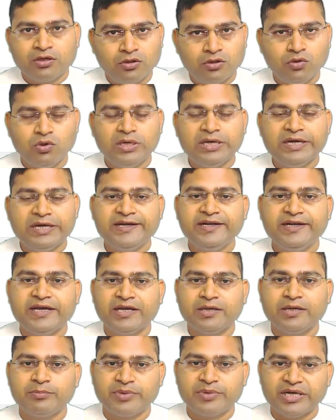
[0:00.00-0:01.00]
Go ahead
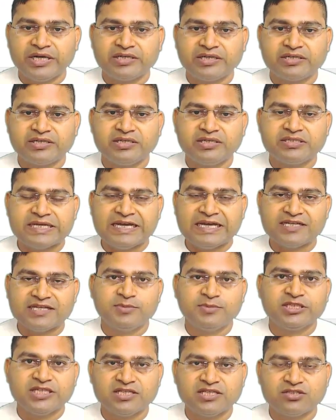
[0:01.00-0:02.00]
and practice
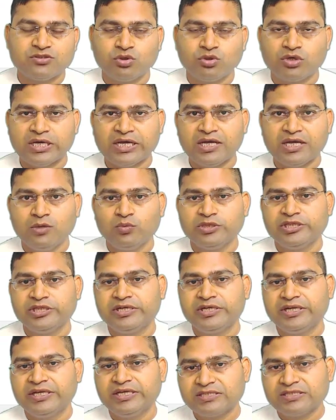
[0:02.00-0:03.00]
as much as you can with
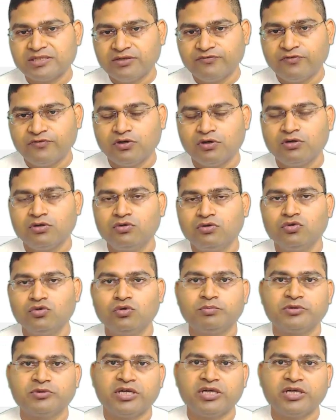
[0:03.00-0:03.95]
the nested for loop.